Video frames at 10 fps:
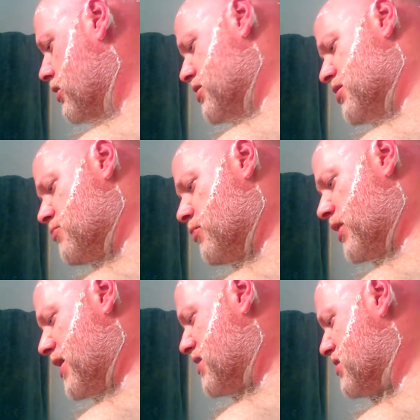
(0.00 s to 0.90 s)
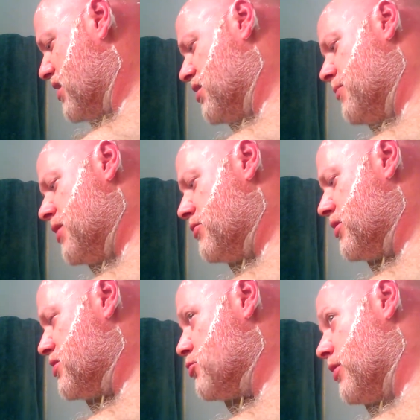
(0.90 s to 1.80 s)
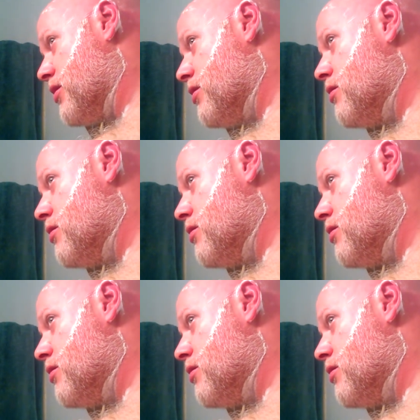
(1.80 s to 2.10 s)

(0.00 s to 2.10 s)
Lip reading: This is plenty slick to be doing this with.